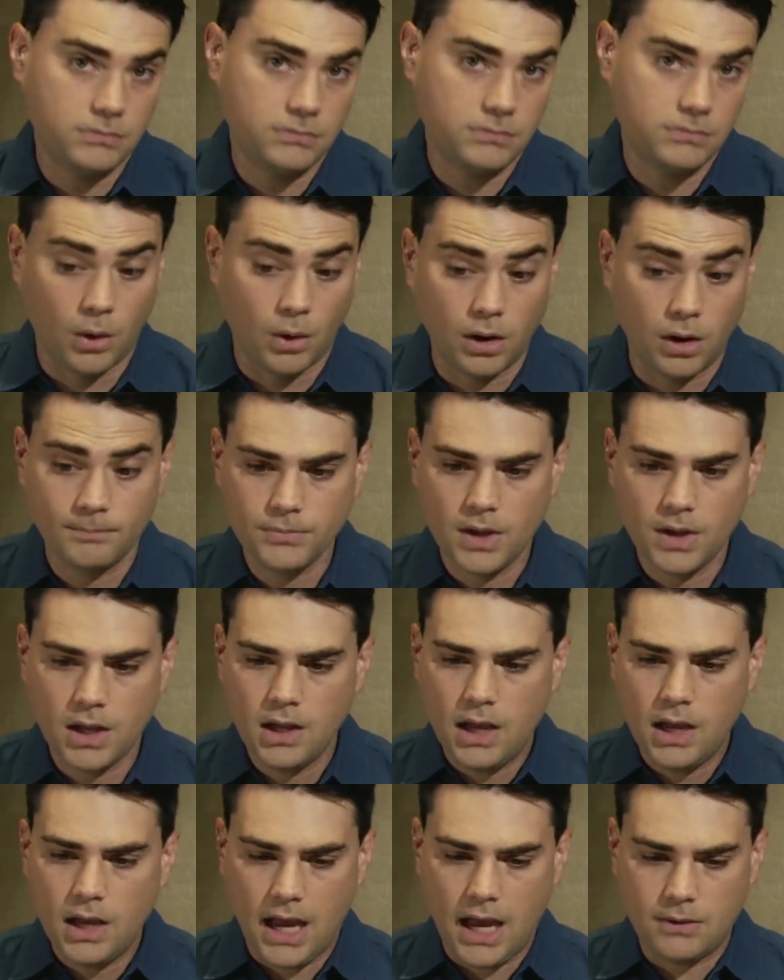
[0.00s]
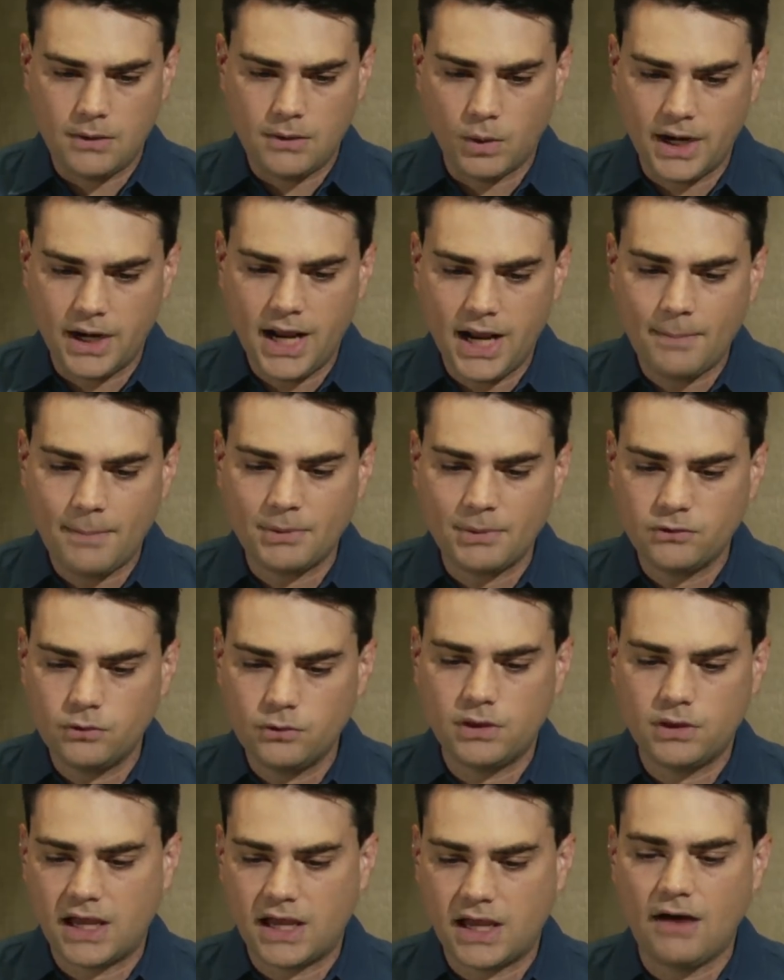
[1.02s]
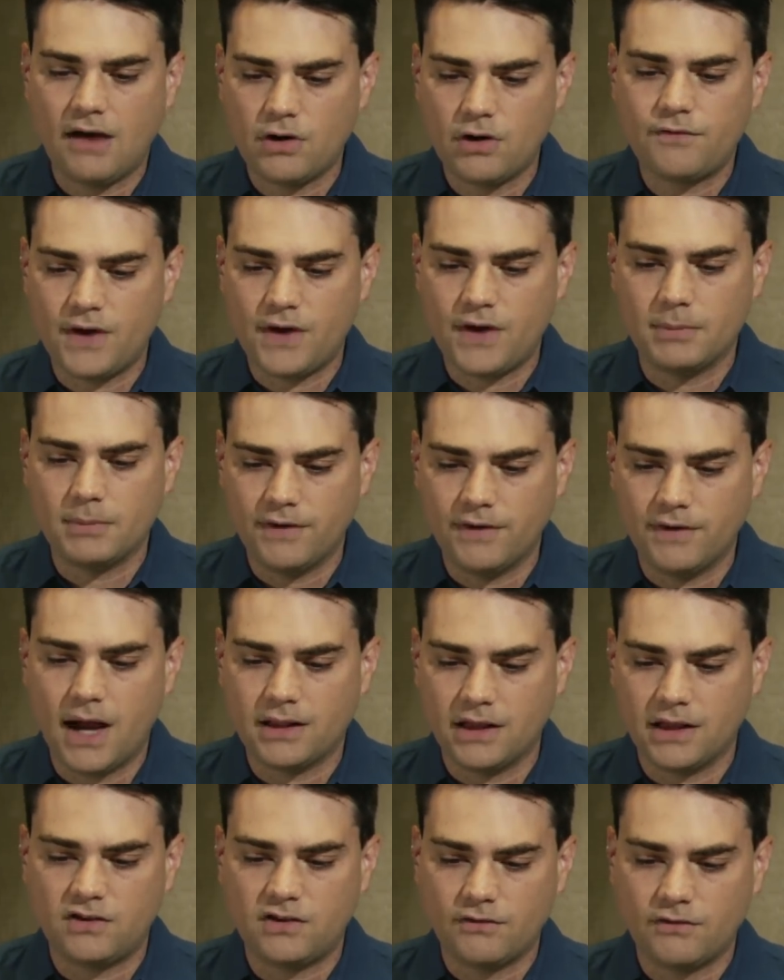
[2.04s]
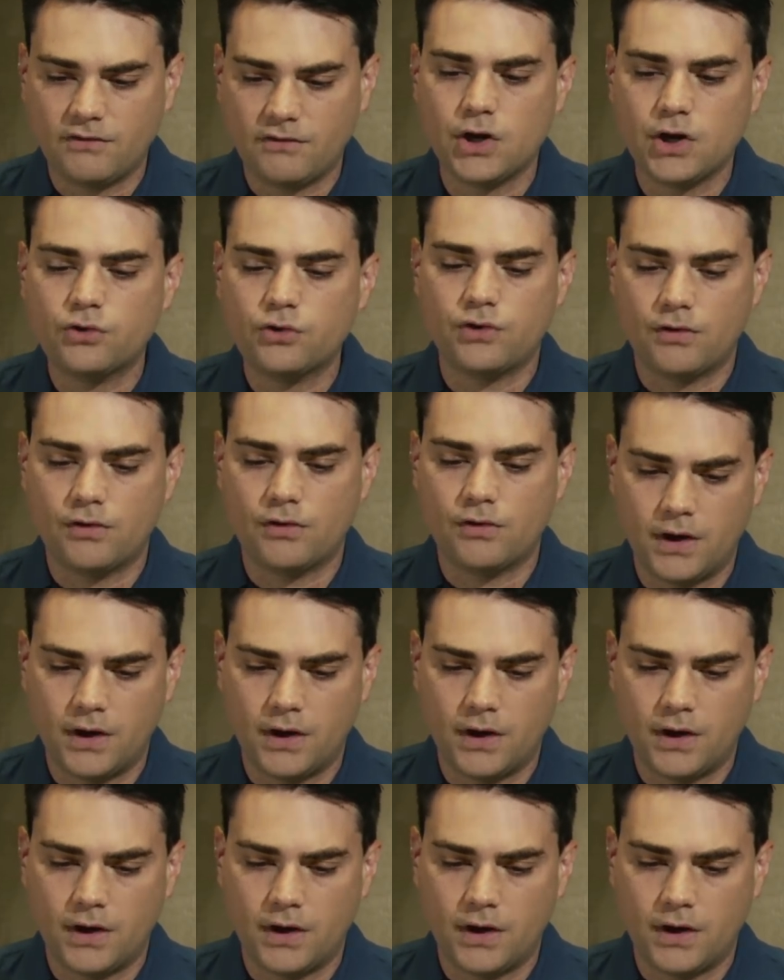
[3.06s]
They were. And what happened to the Kavanaugh family violates every notion of